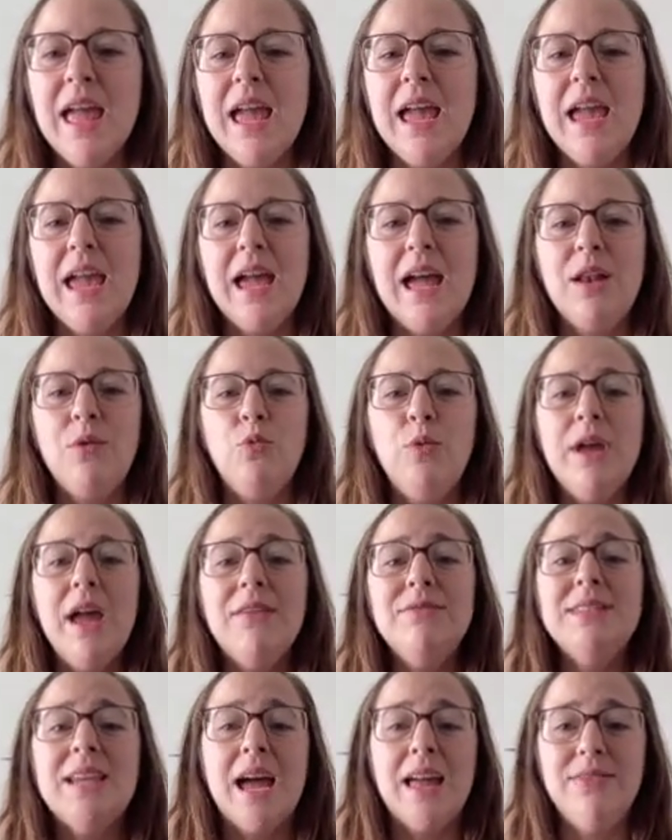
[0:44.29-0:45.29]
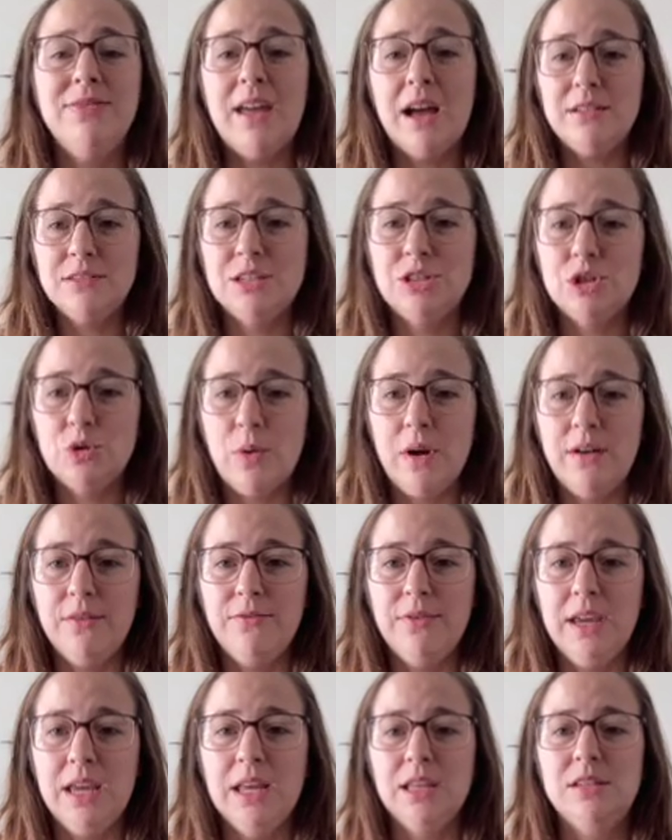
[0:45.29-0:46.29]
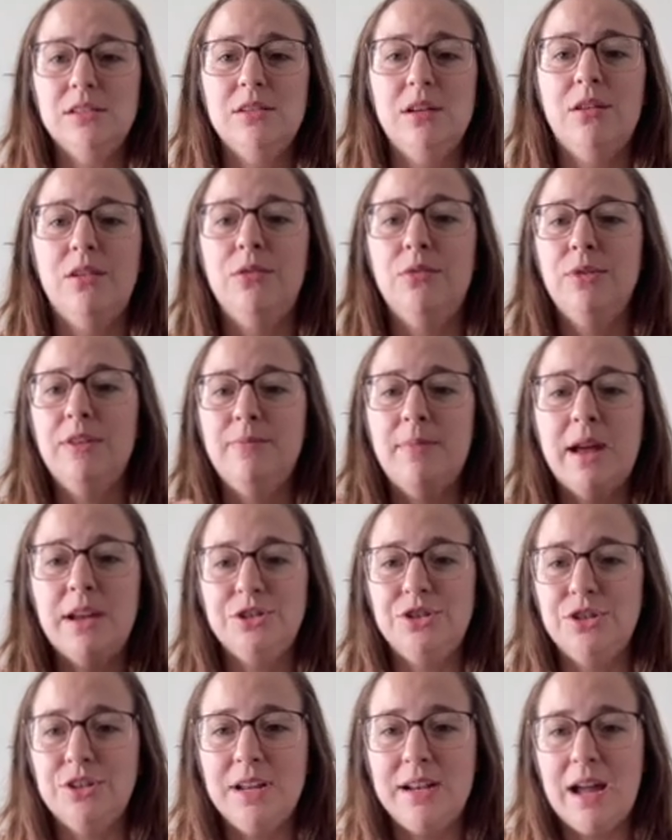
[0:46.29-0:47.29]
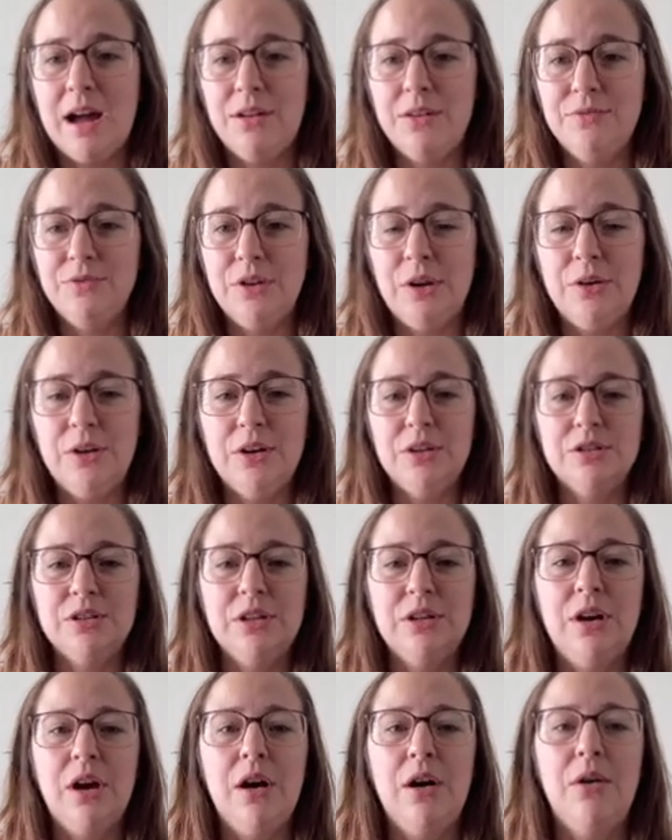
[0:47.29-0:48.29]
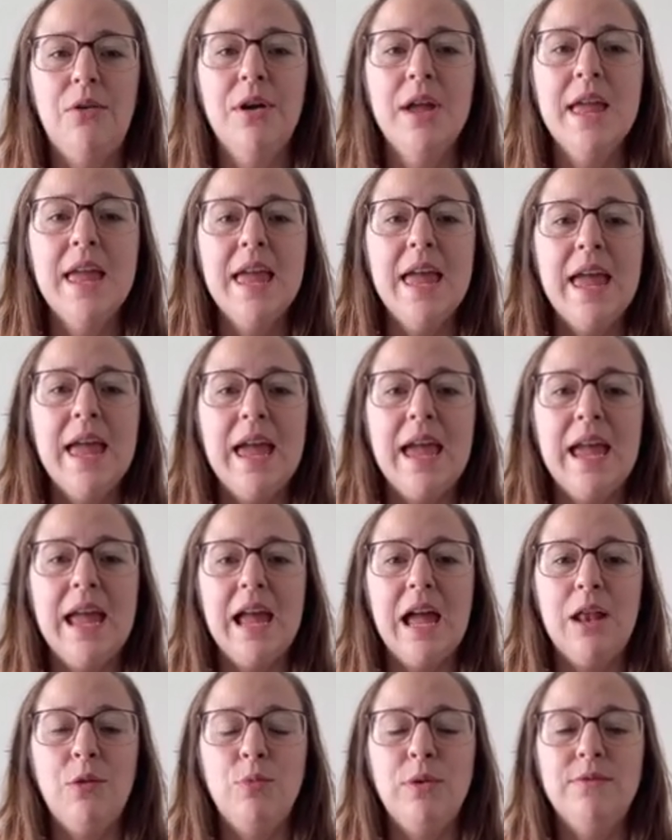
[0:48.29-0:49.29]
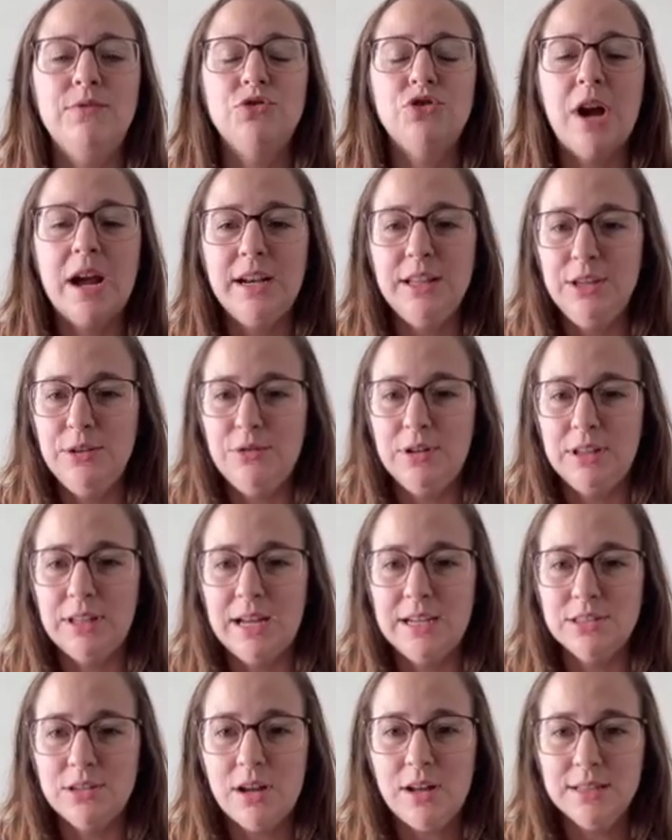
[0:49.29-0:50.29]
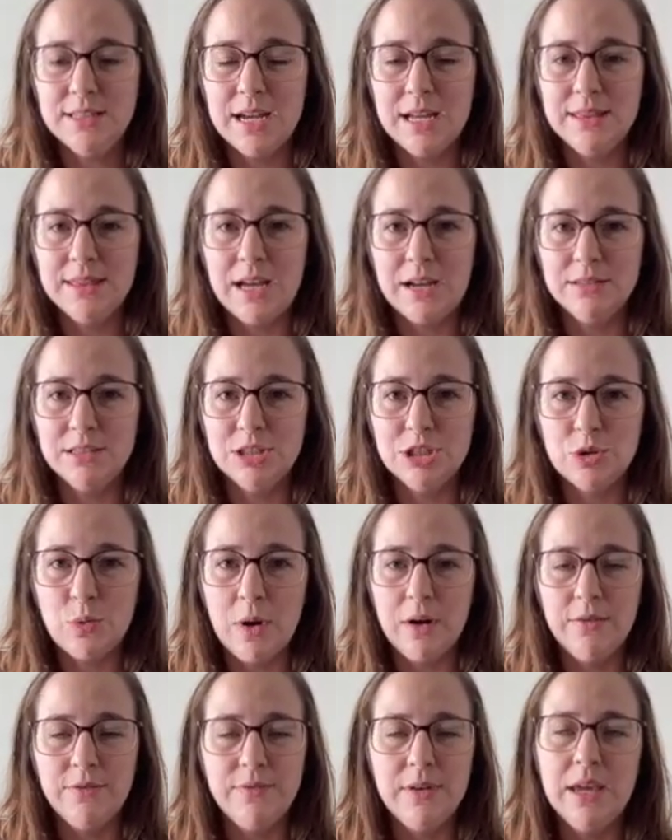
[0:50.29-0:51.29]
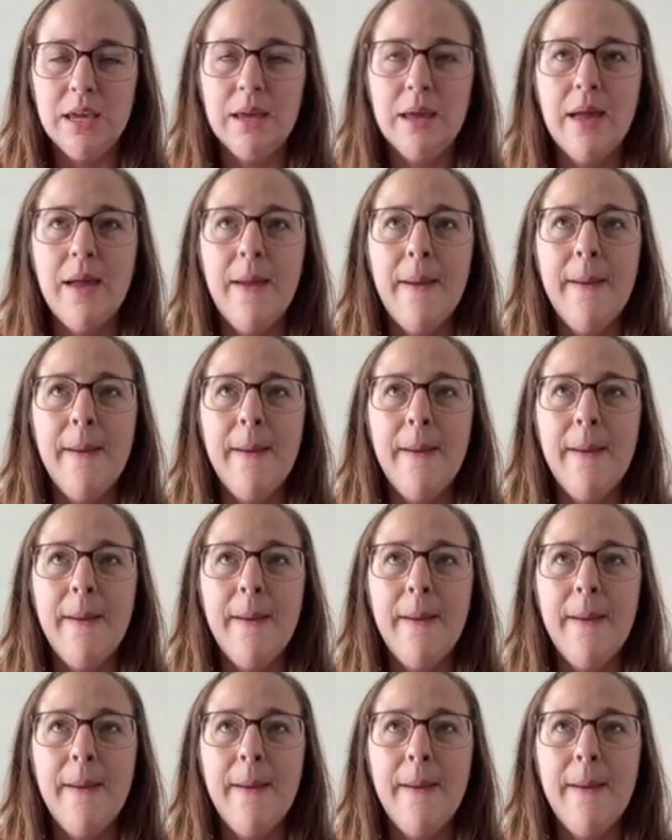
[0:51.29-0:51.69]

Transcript: And we have 10,000 square feet. So we've measured it out a few years ago and we've tried to utilize all 10,000 square feet.